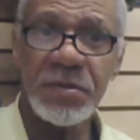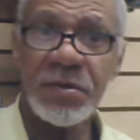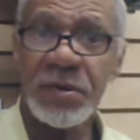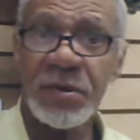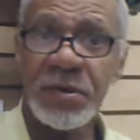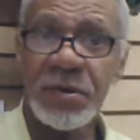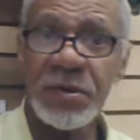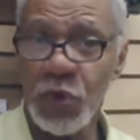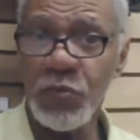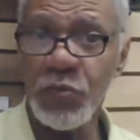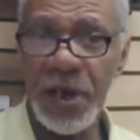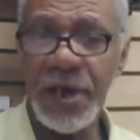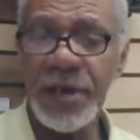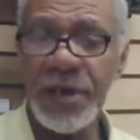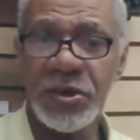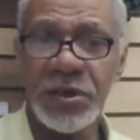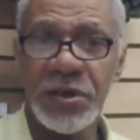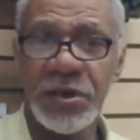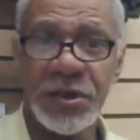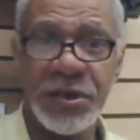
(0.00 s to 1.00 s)
so
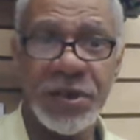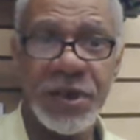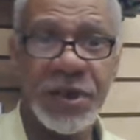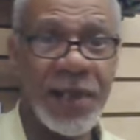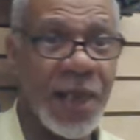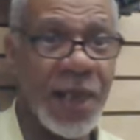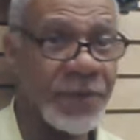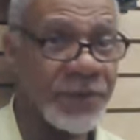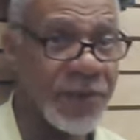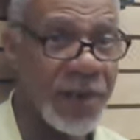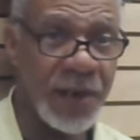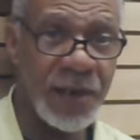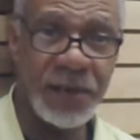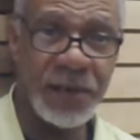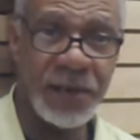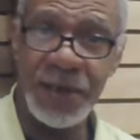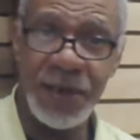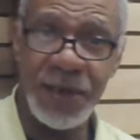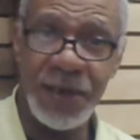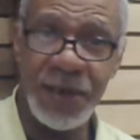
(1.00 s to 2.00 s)
much, get out of that
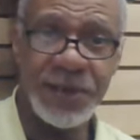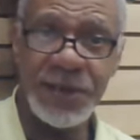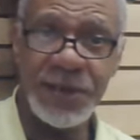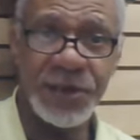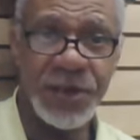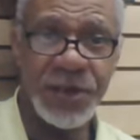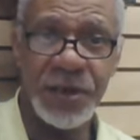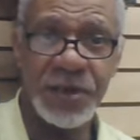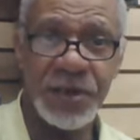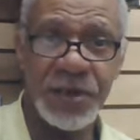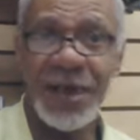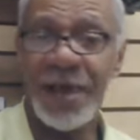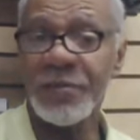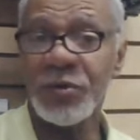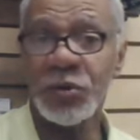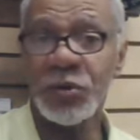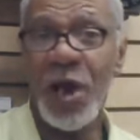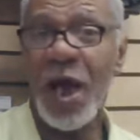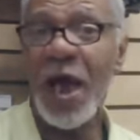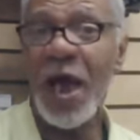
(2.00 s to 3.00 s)
easy chair, stop
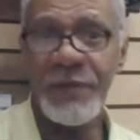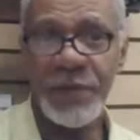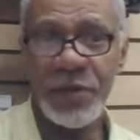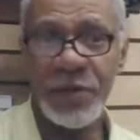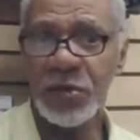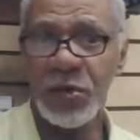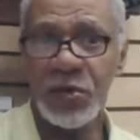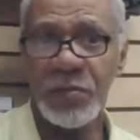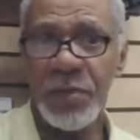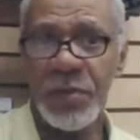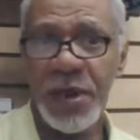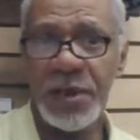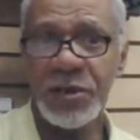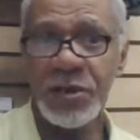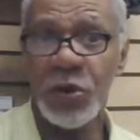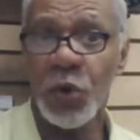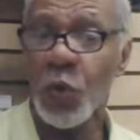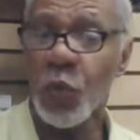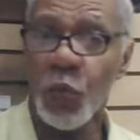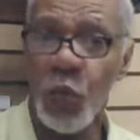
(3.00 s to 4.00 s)
driving so much,